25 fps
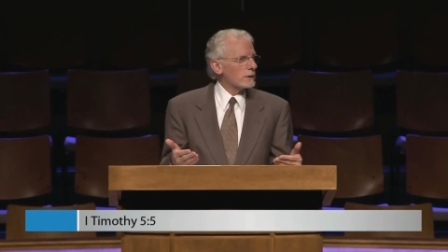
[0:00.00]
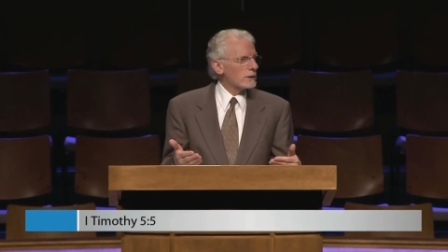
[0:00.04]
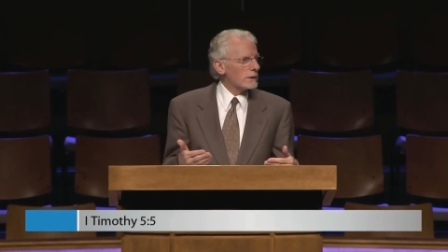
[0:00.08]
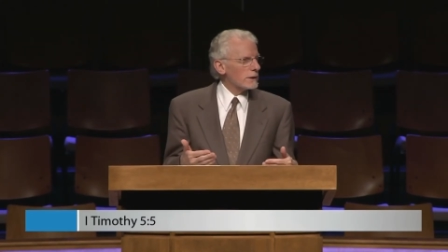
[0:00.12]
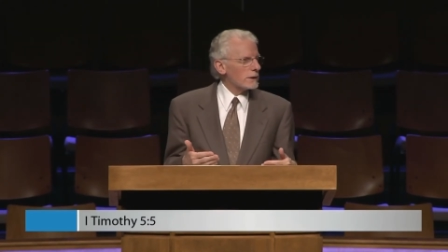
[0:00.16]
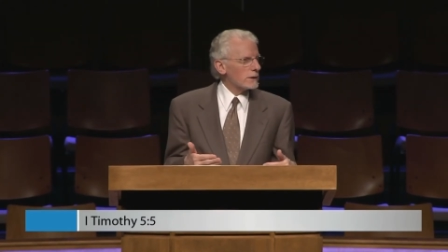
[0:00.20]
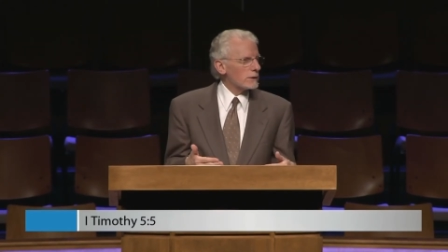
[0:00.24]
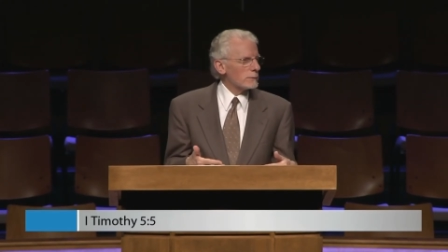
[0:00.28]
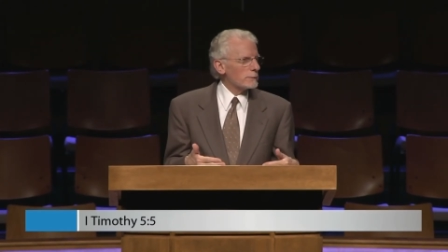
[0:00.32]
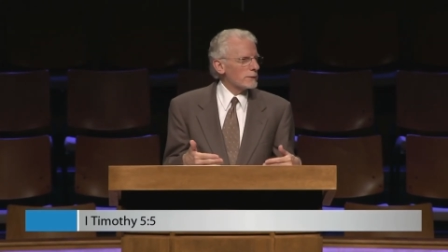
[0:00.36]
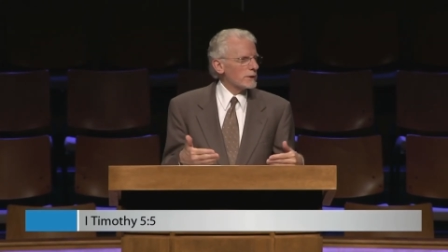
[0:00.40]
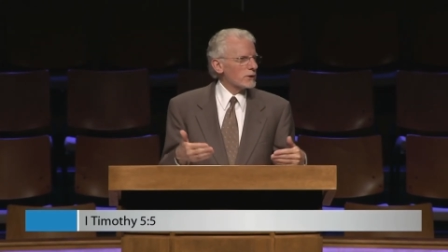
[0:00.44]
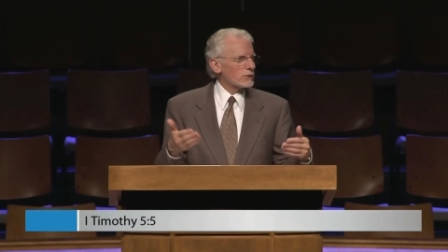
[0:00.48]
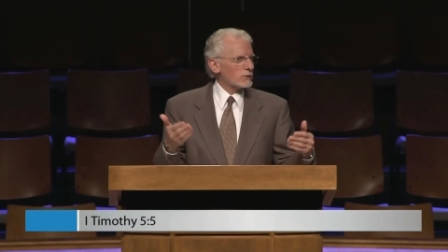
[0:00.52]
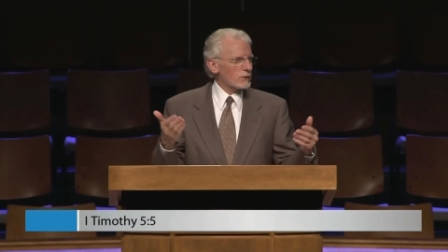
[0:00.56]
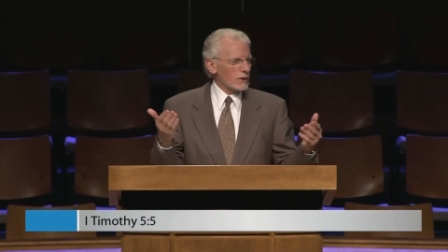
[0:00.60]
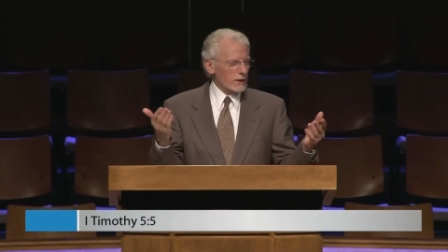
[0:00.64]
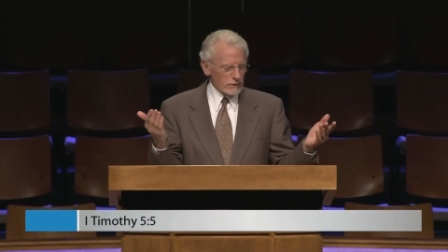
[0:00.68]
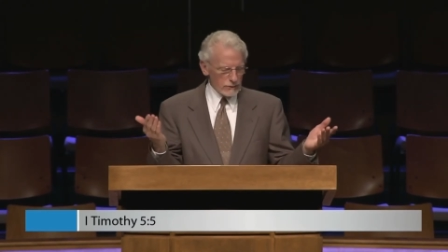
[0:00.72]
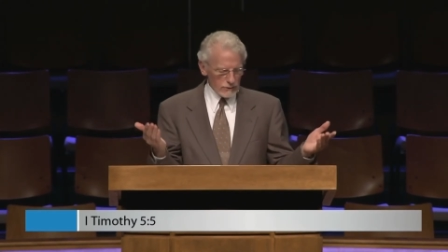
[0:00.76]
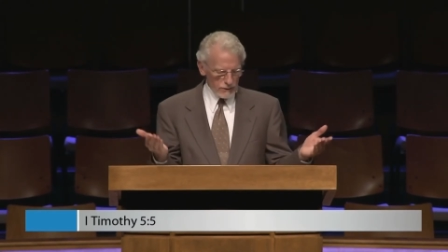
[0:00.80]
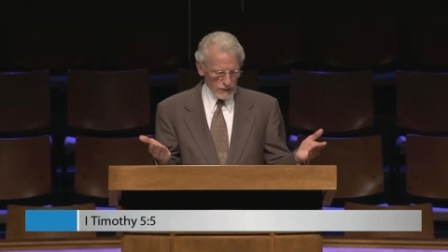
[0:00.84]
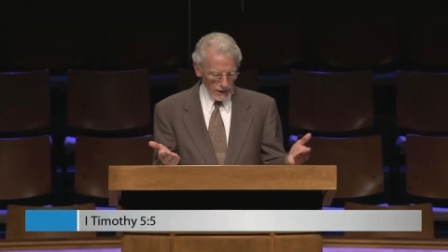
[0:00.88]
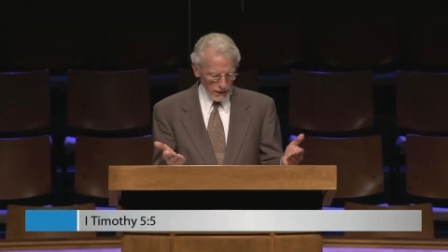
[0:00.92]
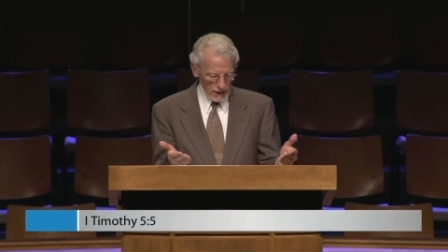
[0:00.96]
It'll be
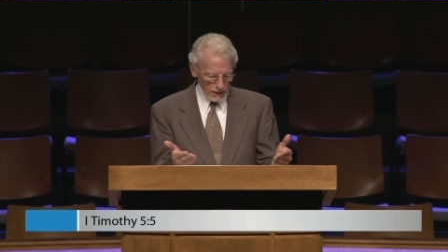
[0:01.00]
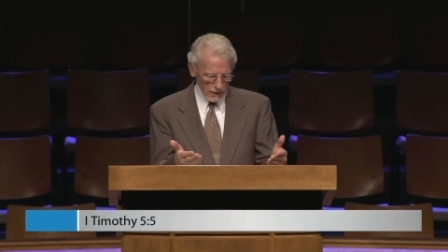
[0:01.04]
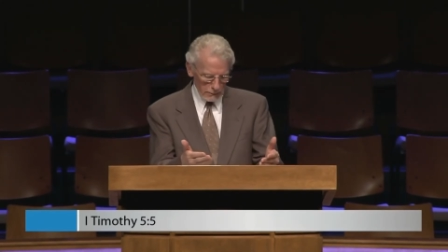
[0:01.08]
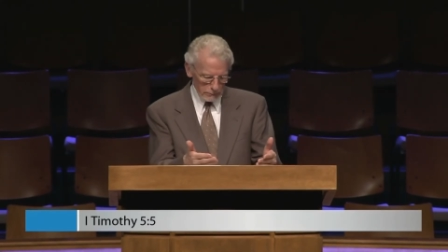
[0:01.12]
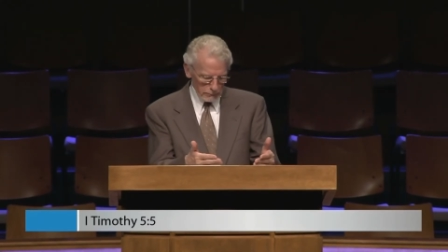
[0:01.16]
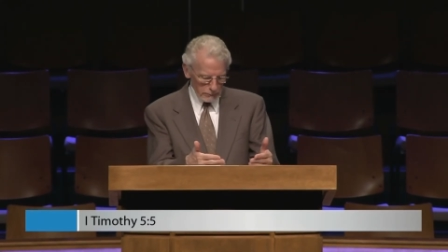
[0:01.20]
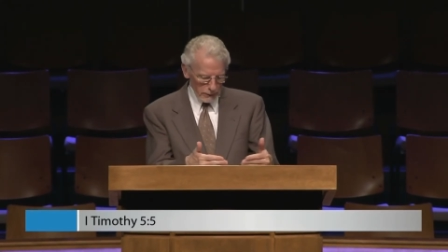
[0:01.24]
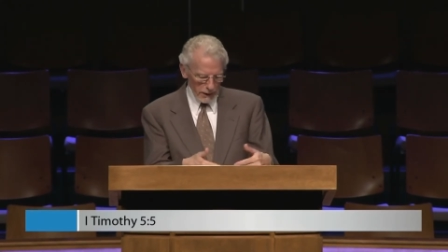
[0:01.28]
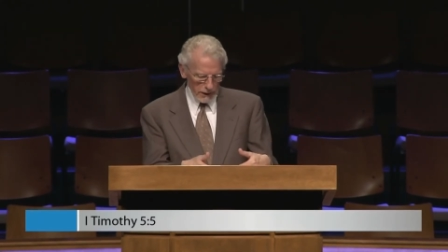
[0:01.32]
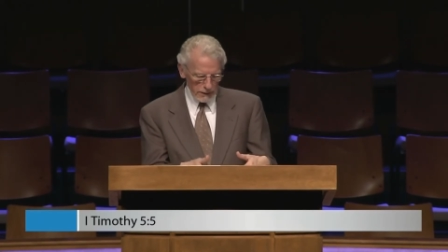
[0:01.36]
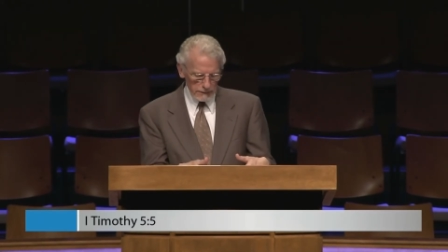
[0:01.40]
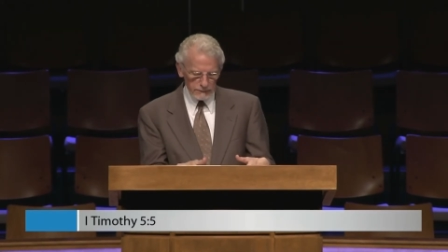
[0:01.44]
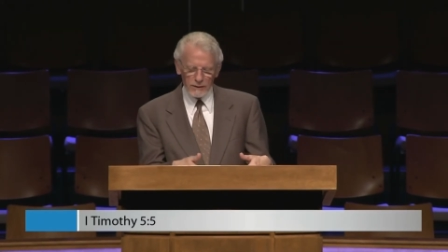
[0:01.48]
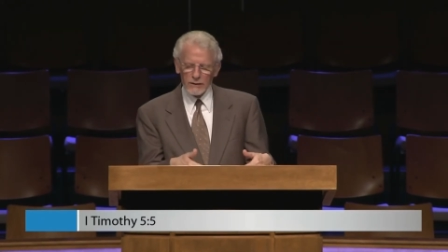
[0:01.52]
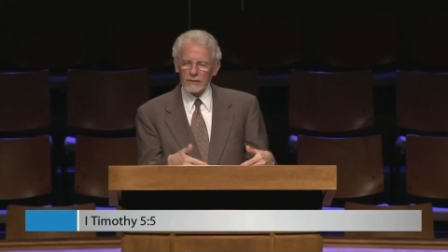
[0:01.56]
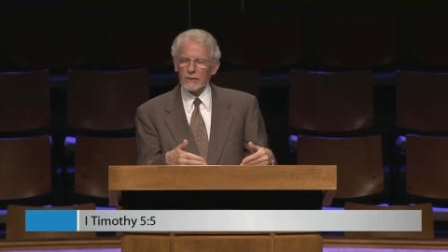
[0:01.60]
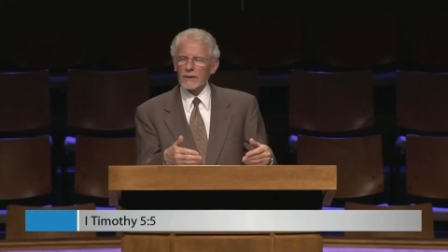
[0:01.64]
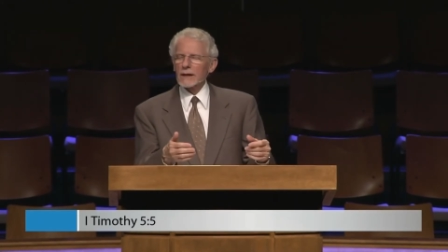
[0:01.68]
60 and above in